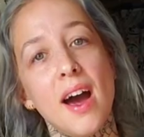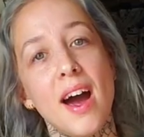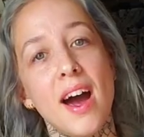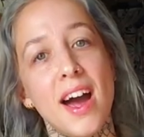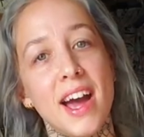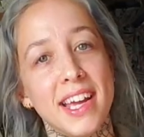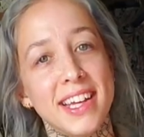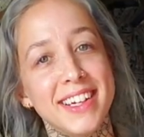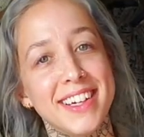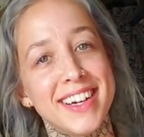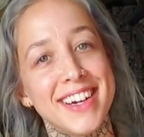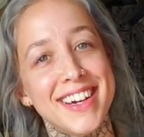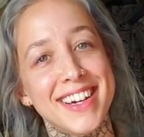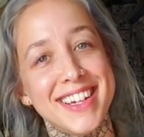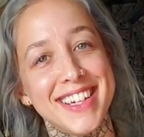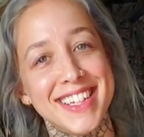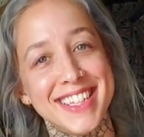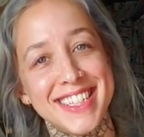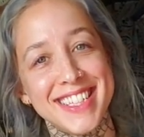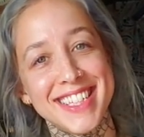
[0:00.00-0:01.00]
Hi
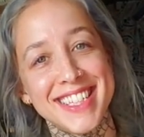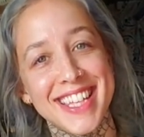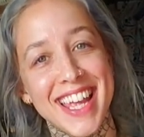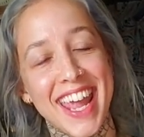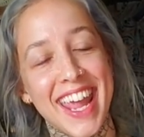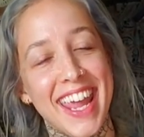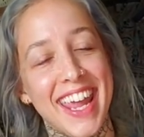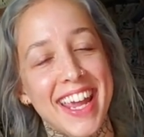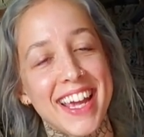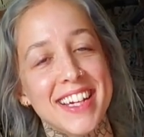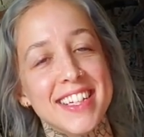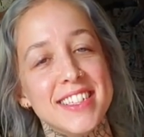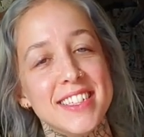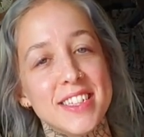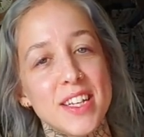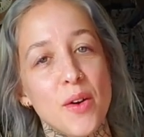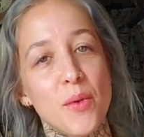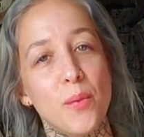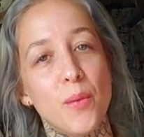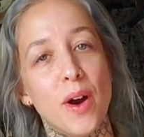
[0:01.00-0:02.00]
guys,
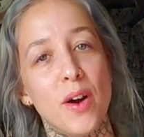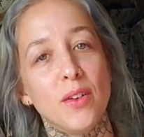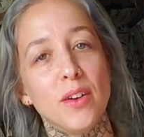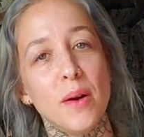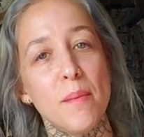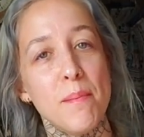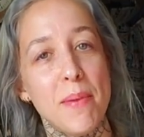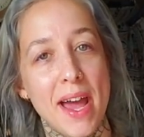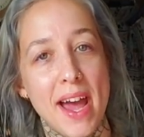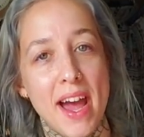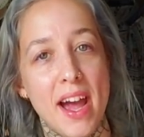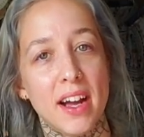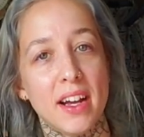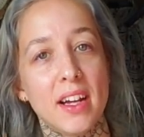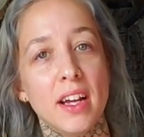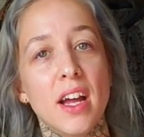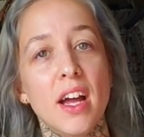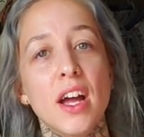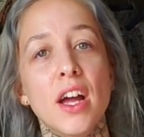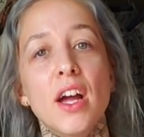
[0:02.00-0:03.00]
and welcome
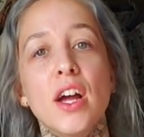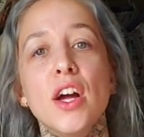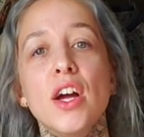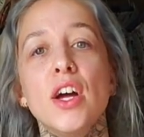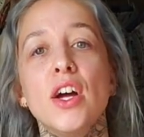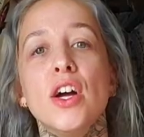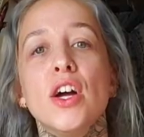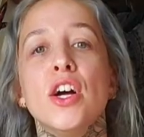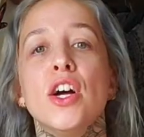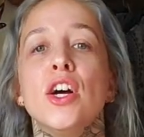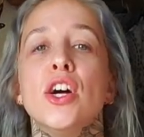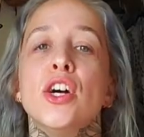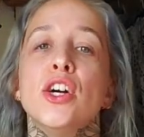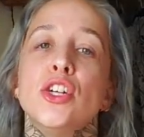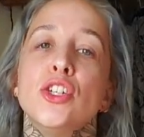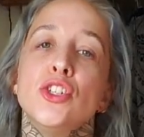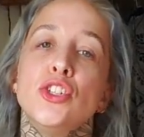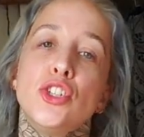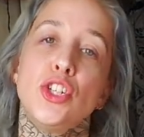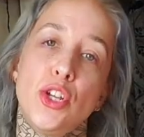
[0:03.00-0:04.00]
back
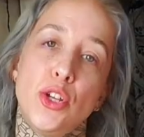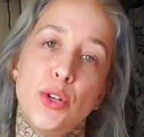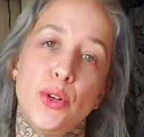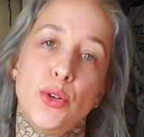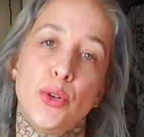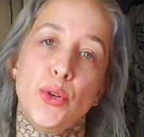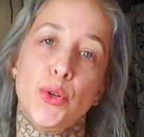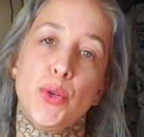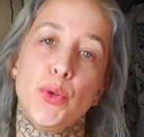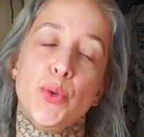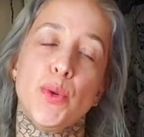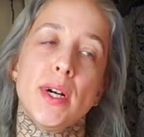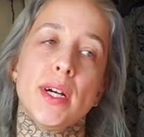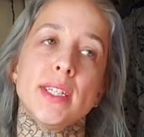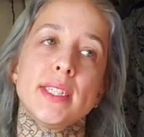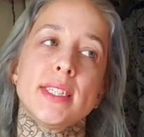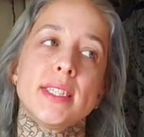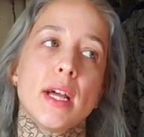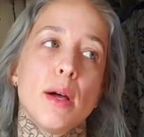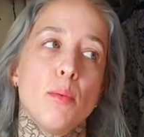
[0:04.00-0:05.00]
to
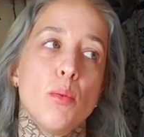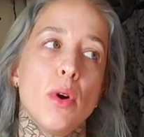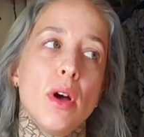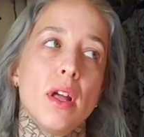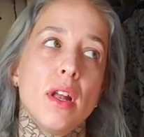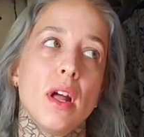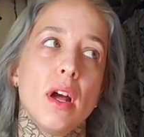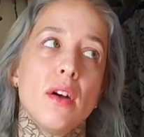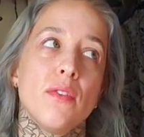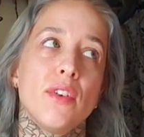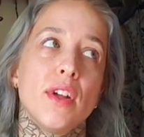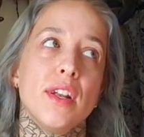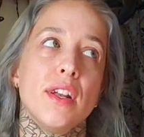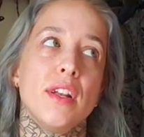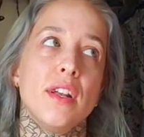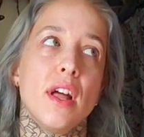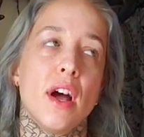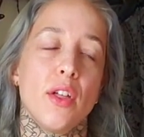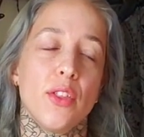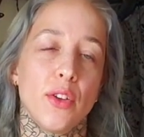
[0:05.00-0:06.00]
somewhat of
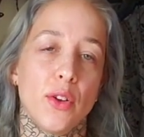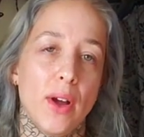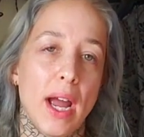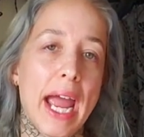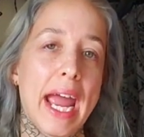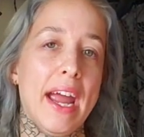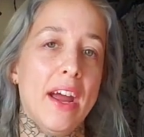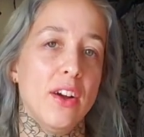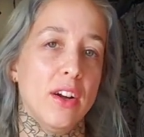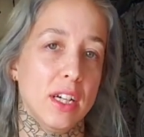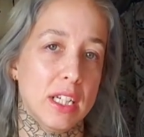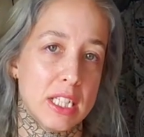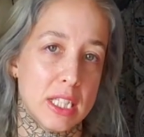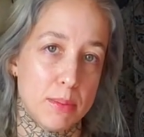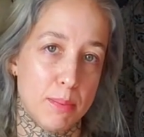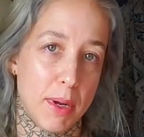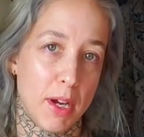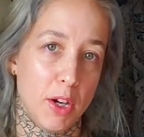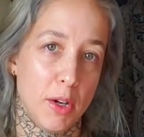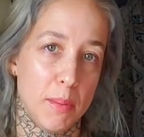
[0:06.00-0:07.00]
another hair
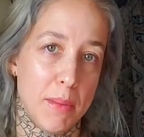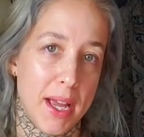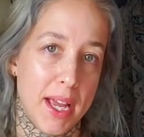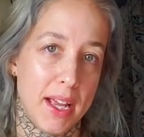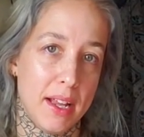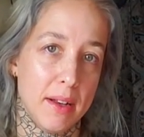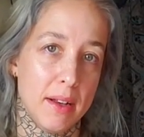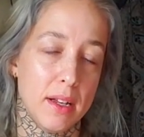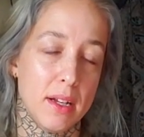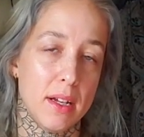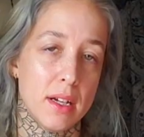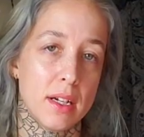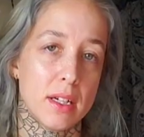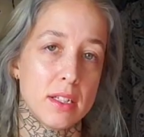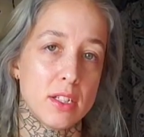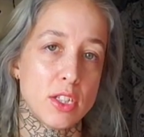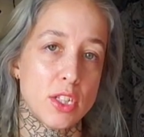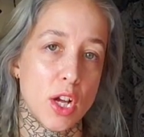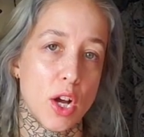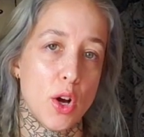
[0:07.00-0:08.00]
experiment.
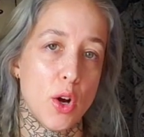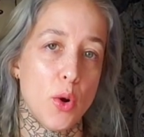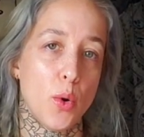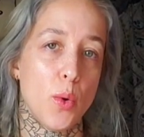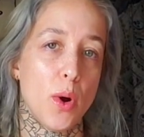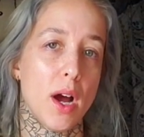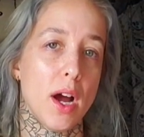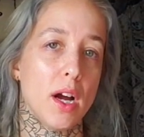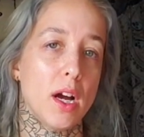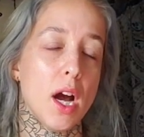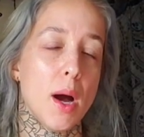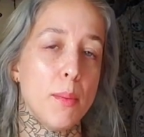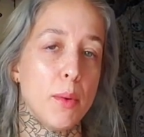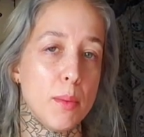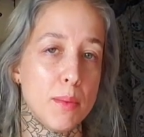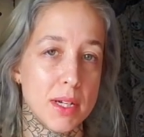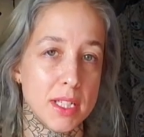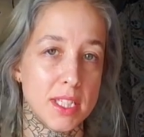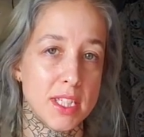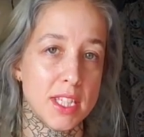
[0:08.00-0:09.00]
So a couple
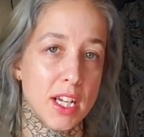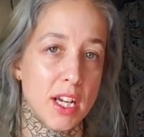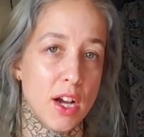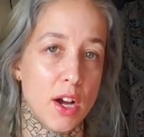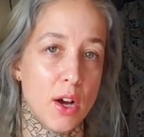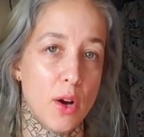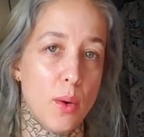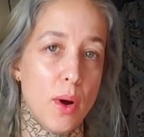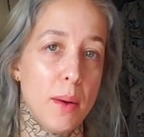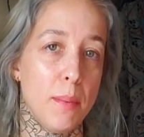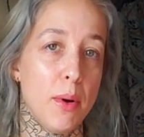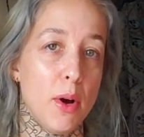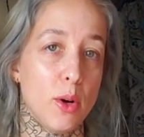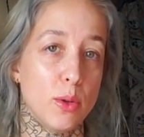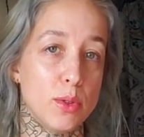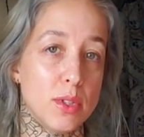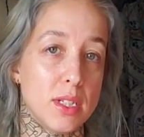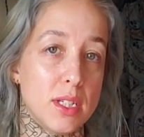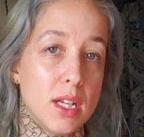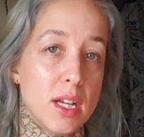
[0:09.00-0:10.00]
months ago, I
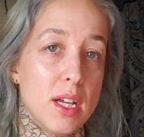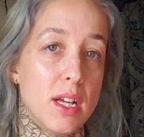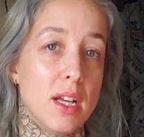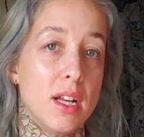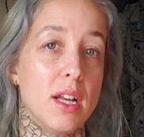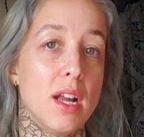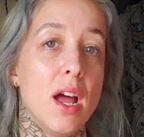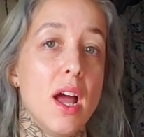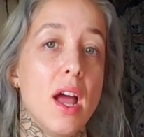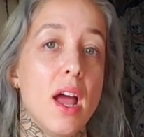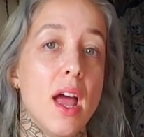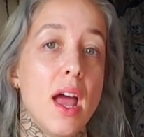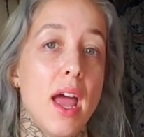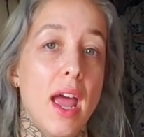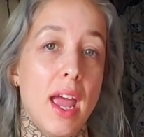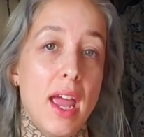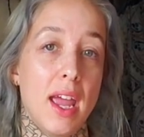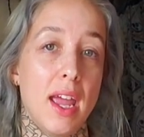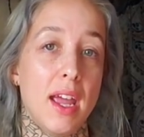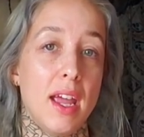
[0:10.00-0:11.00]
posted
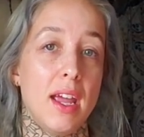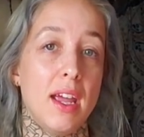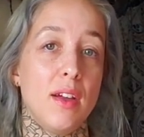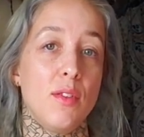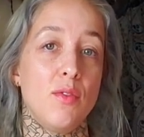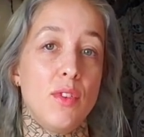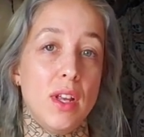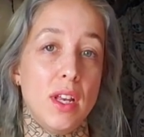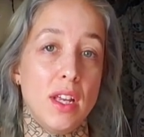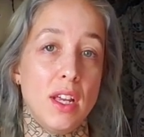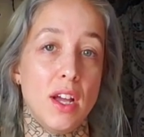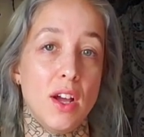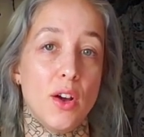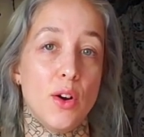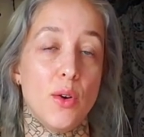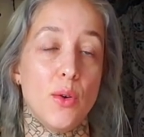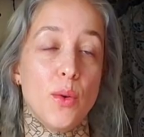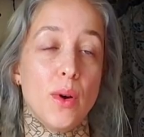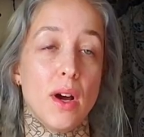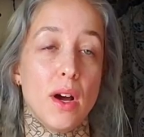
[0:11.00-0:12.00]
a
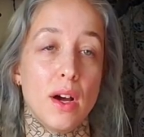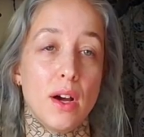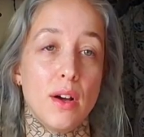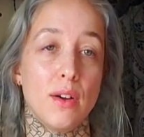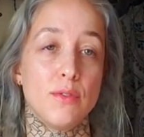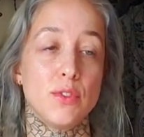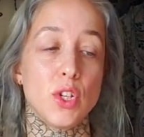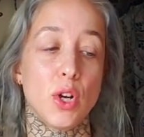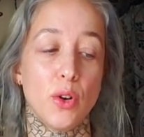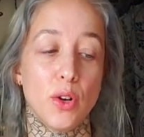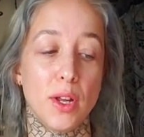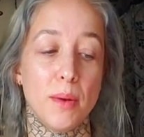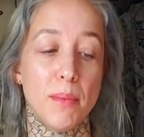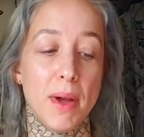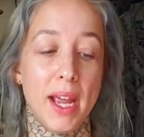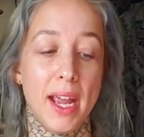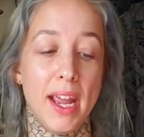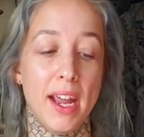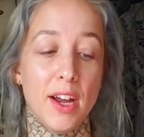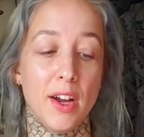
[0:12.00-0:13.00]
video of turning
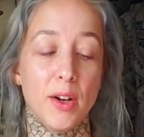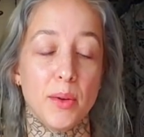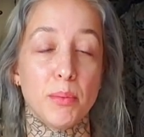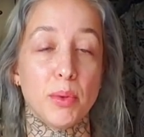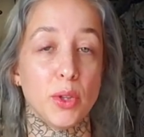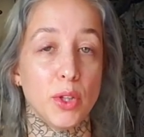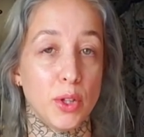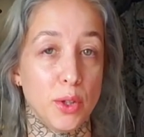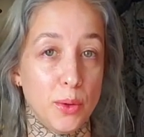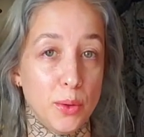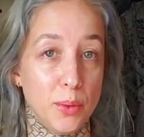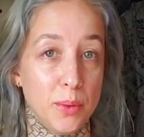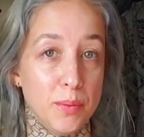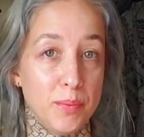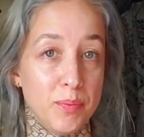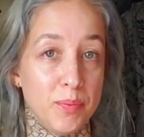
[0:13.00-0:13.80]
my hair blue.